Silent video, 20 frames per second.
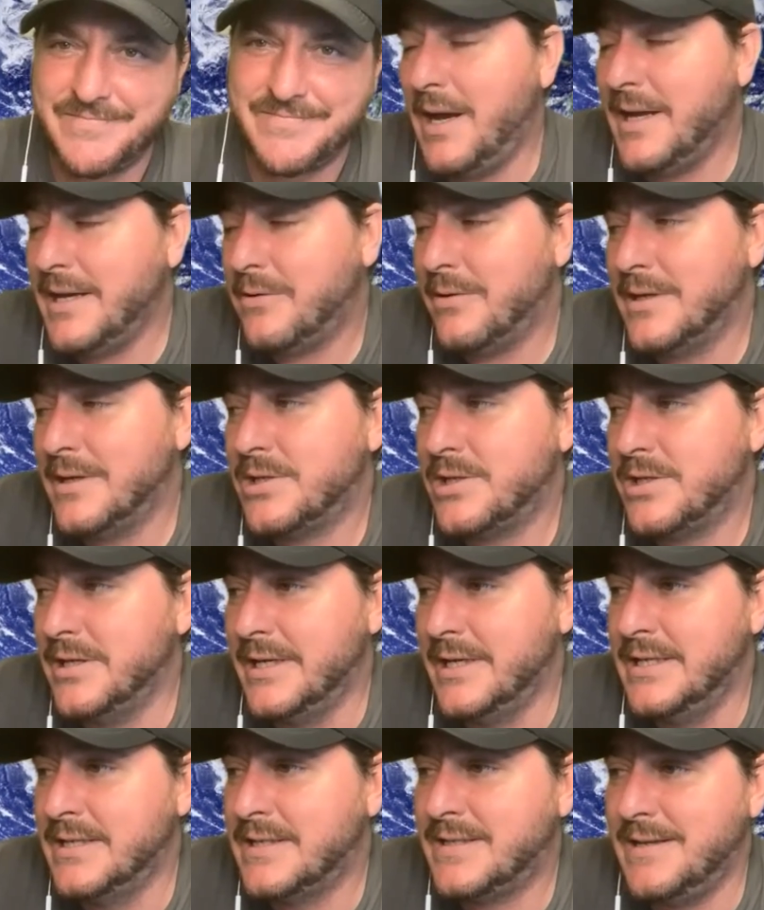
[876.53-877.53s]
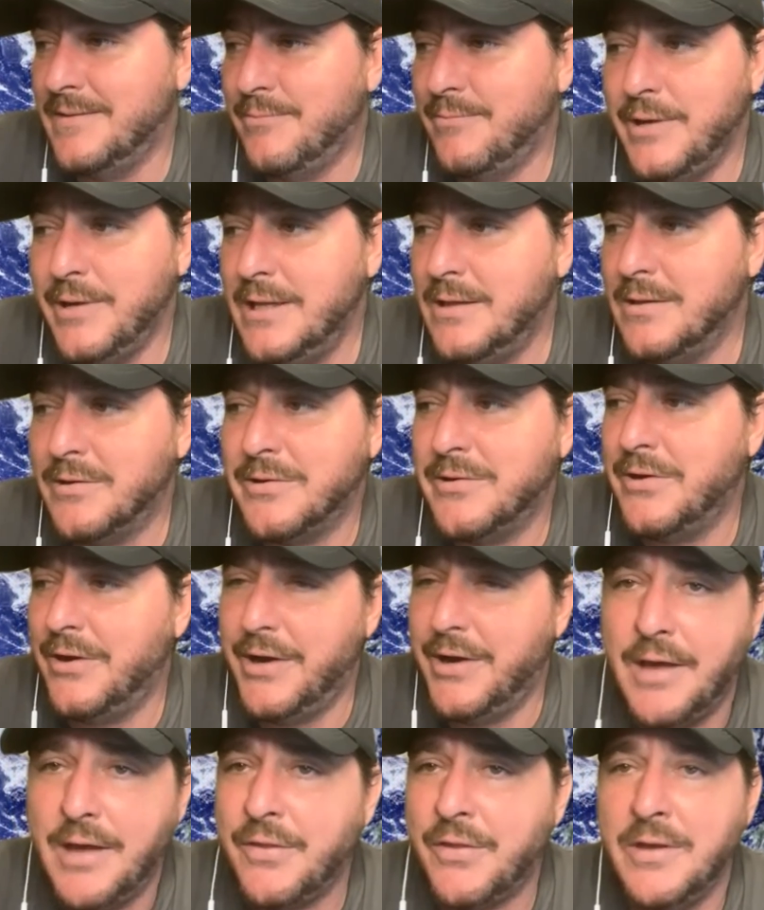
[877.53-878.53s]
my question is, did we
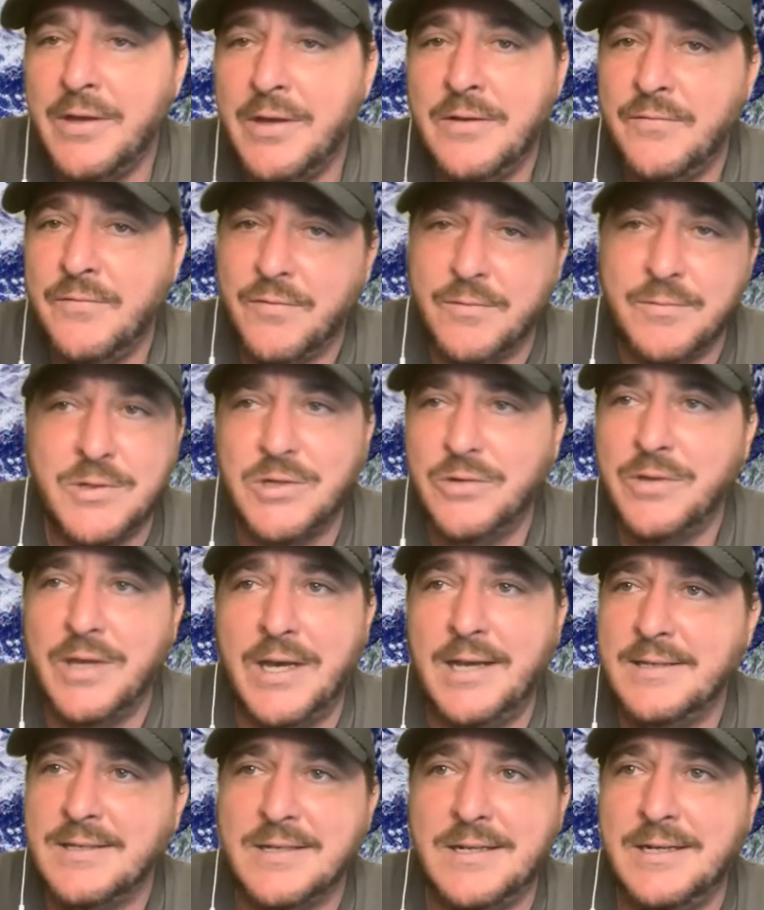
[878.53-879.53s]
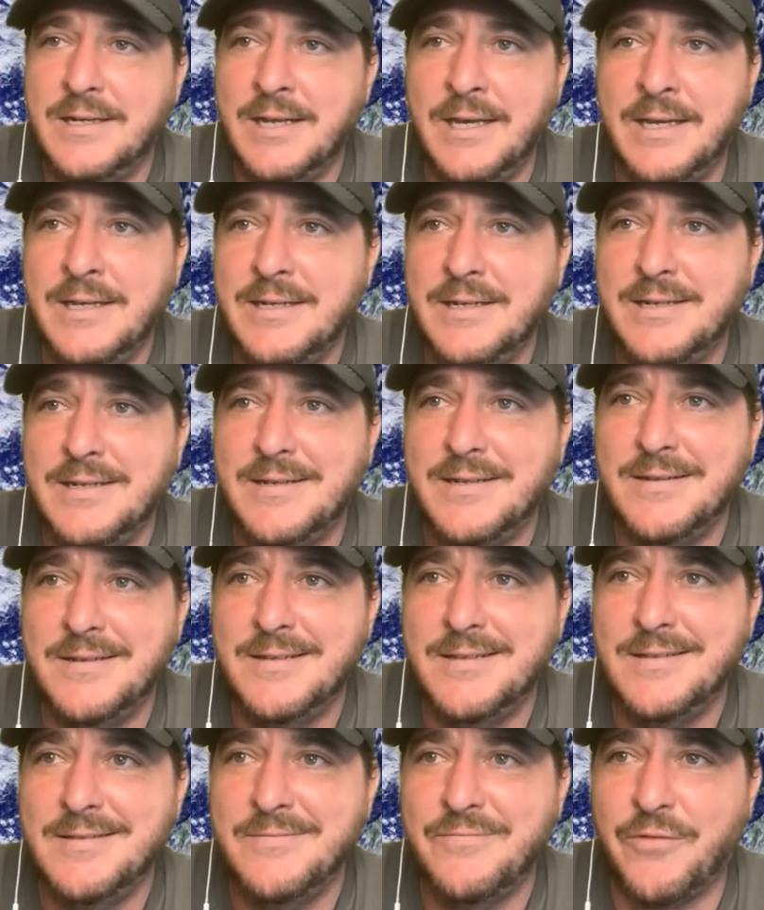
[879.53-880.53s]
learn nothing from 2008,
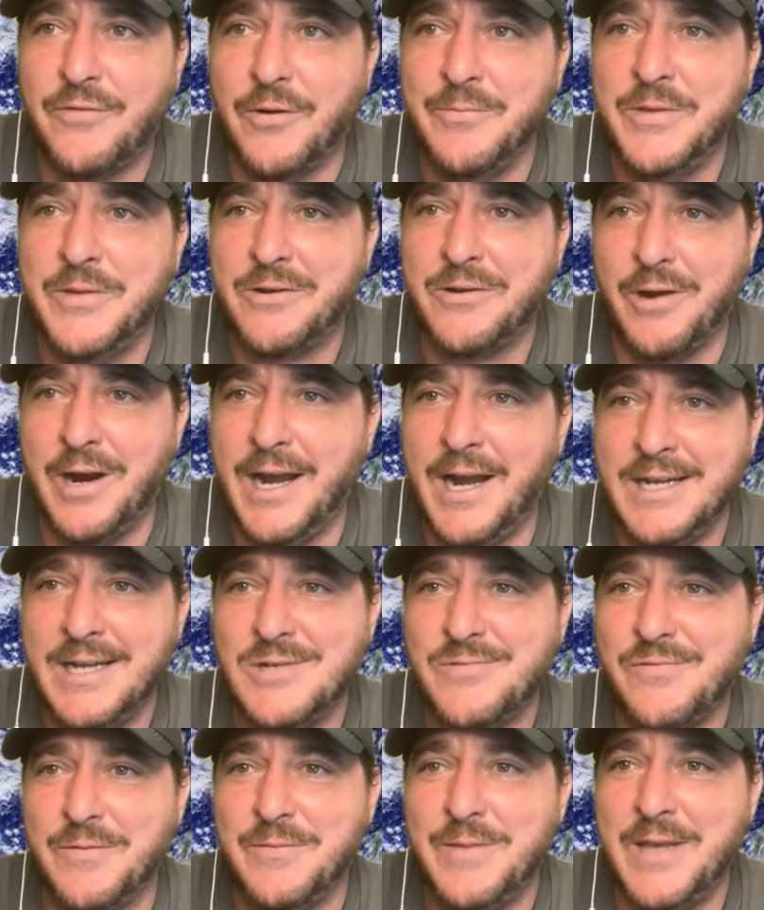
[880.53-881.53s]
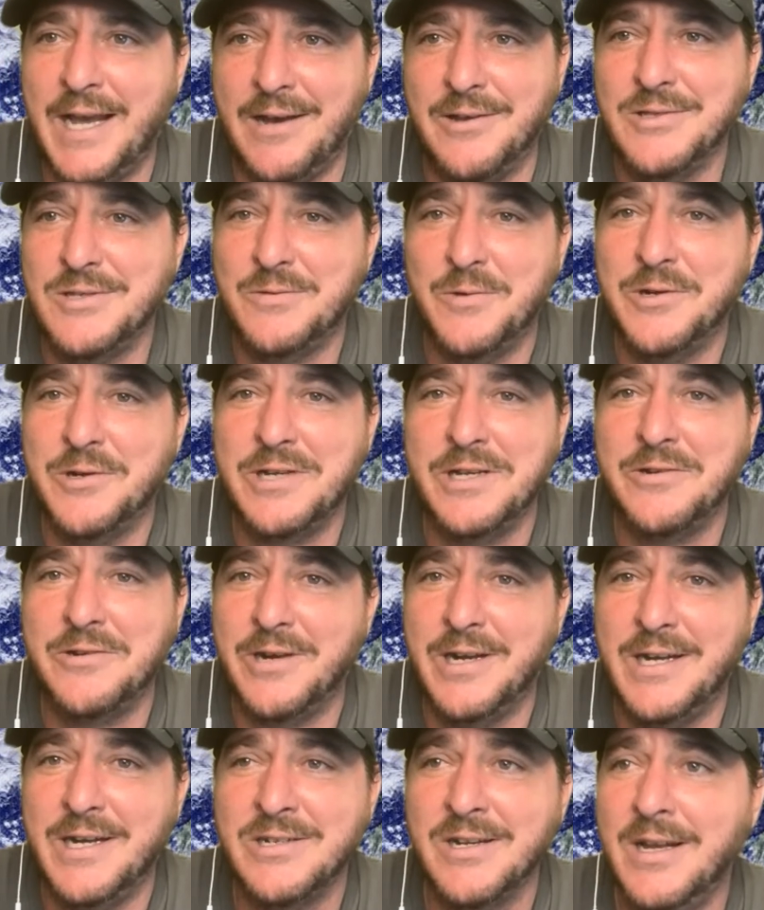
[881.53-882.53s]
from the housing market
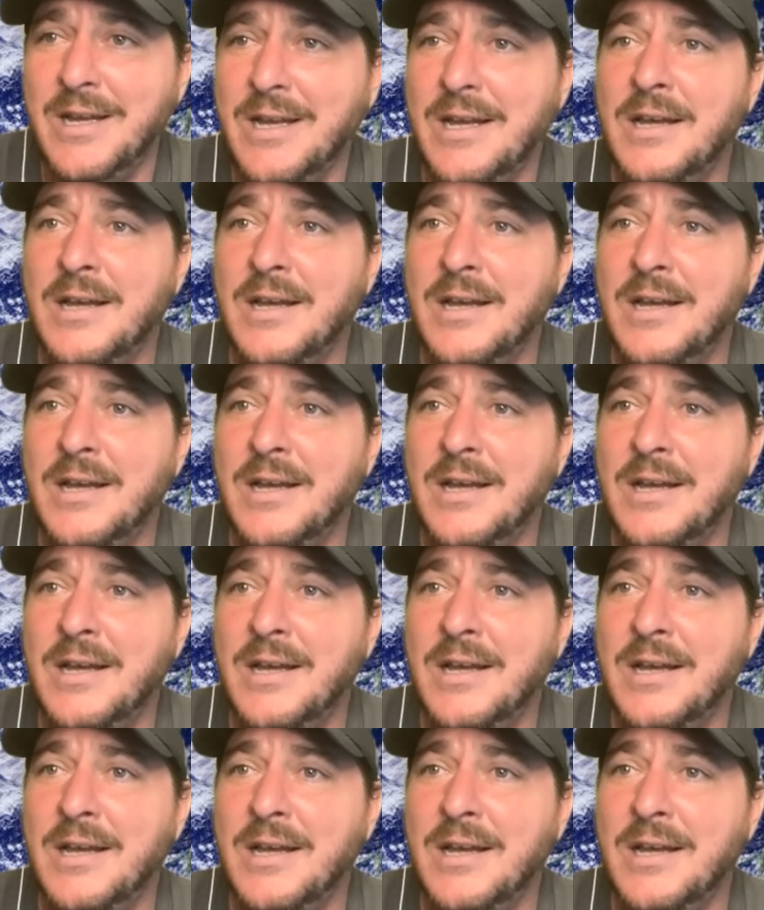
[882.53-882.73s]
crash?